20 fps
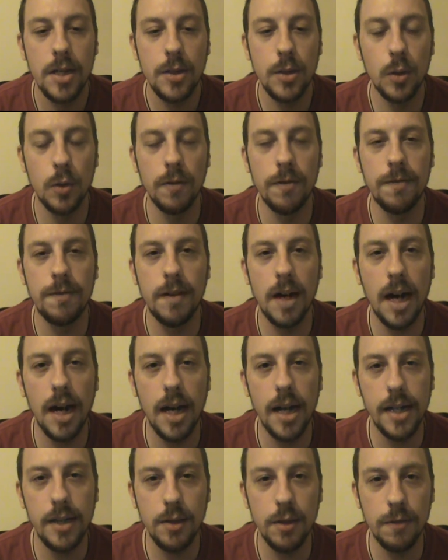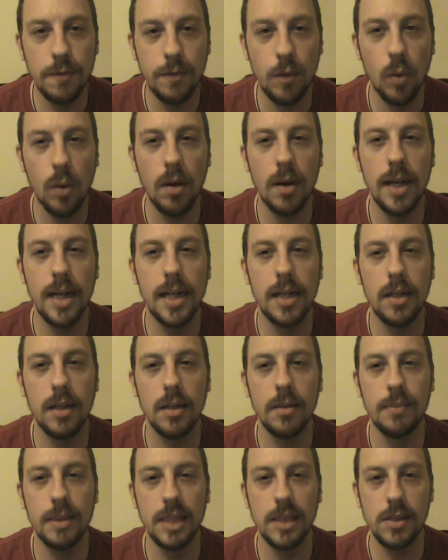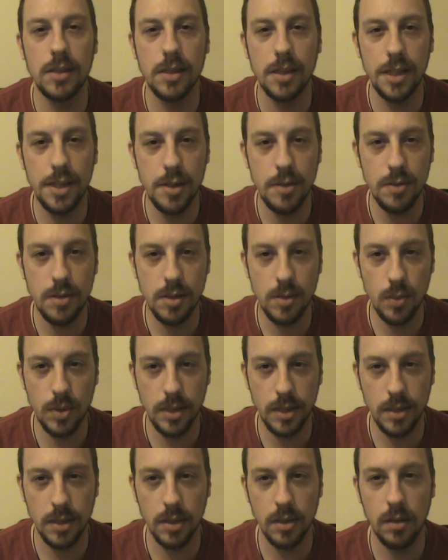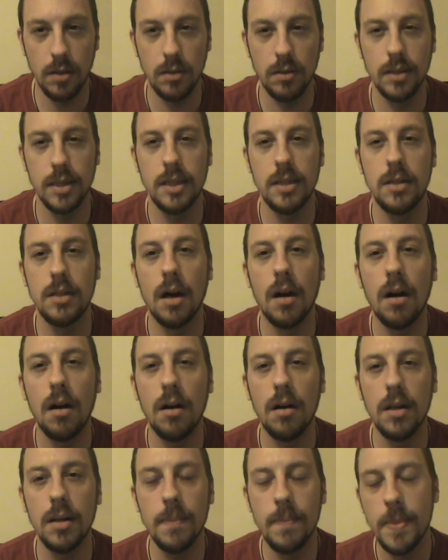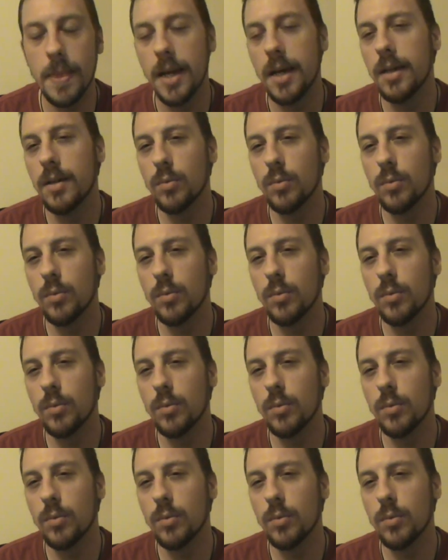You'll find the four elements used within the Golden Dawn,